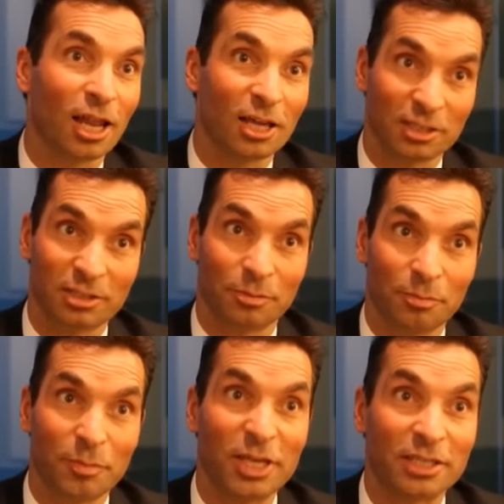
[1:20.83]
last
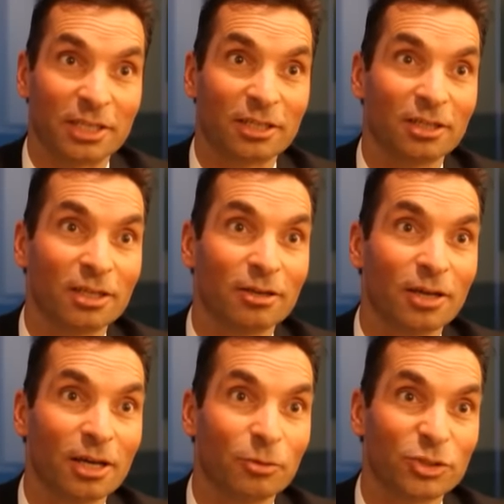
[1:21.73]
meeting
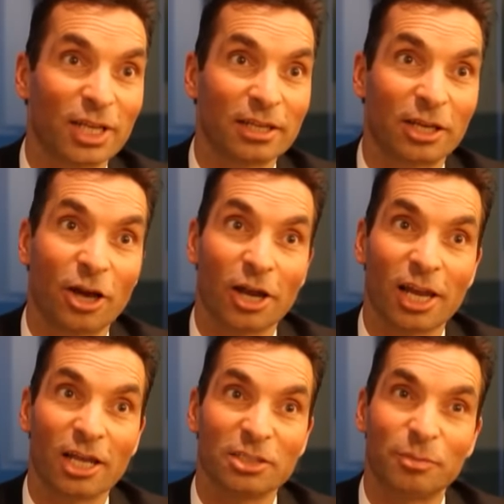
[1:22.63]
was that the
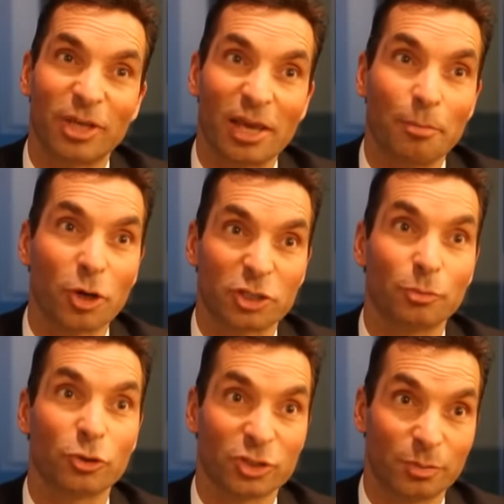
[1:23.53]
guidelines became much
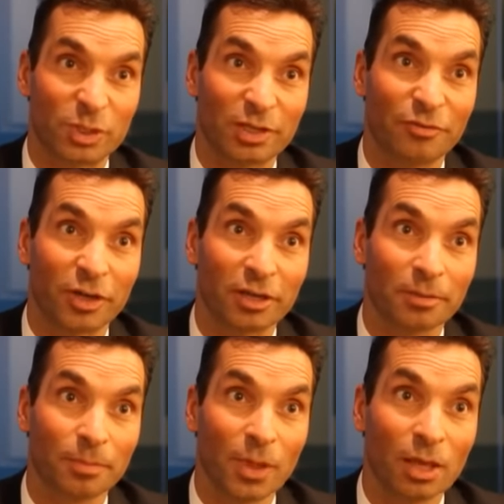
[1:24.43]
more specific,
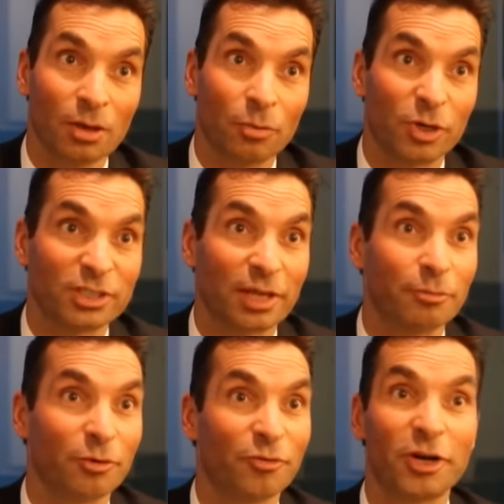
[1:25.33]
whereas they
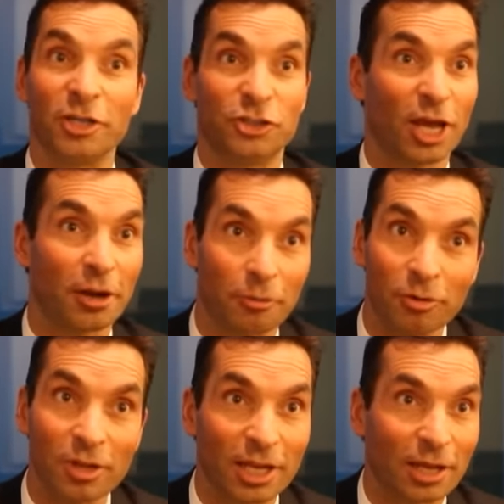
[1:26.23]
were very
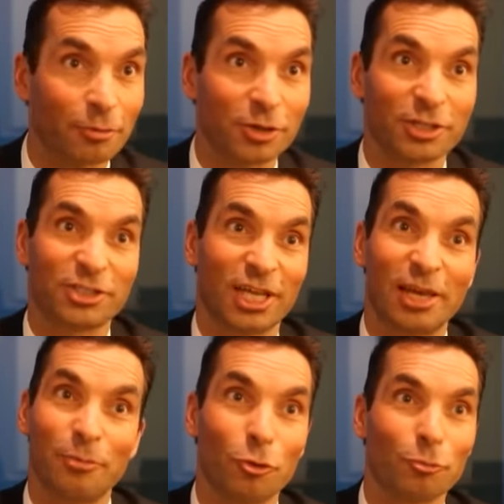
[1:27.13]
general and they were the
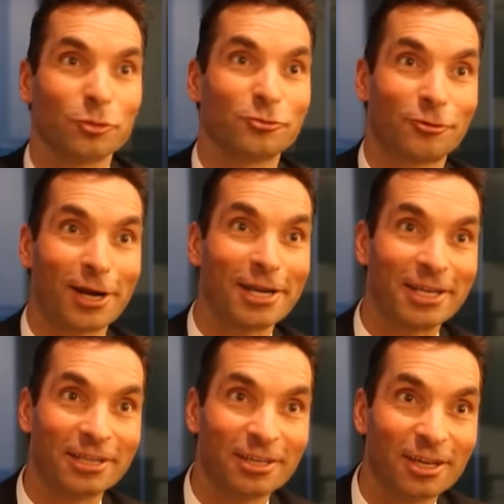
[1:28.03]
same almost for
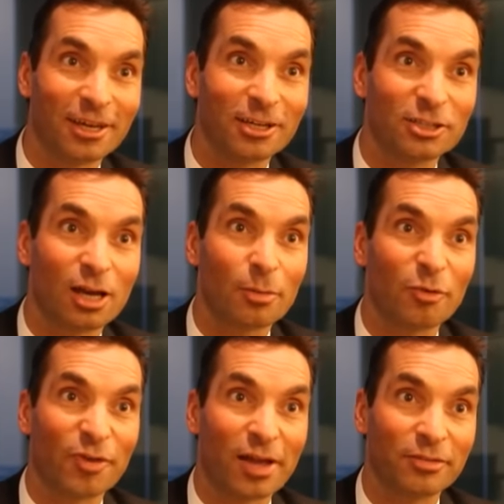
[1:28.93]
any type
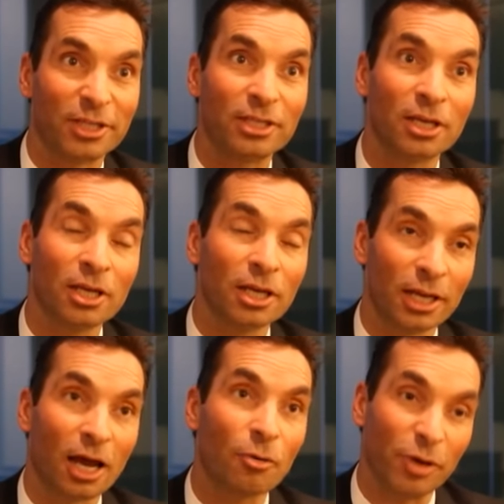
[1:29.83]
of athlete.
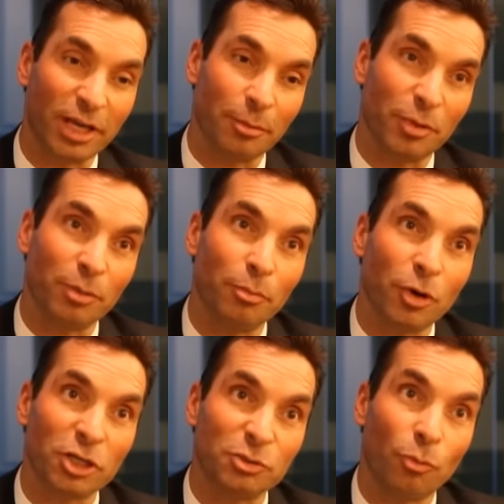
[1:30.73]
Now we can be
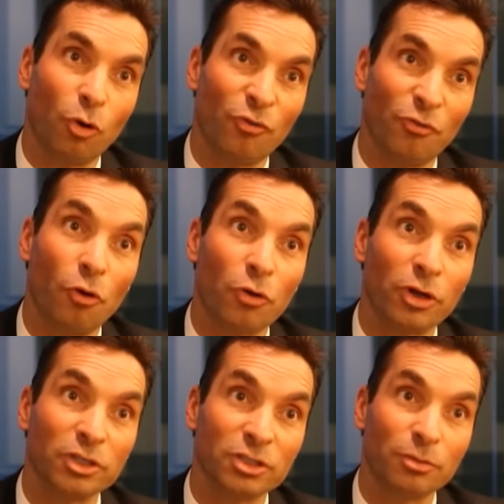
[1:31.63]
much more
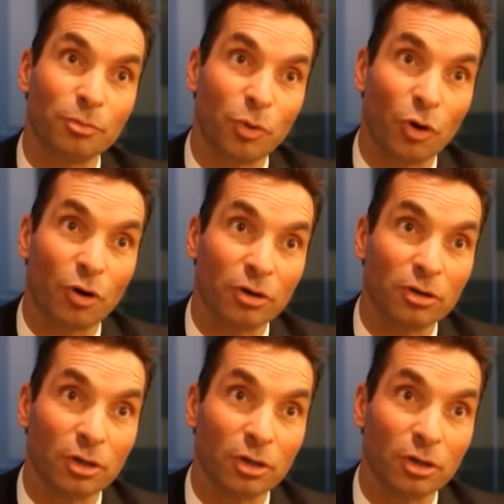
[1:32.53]
focused per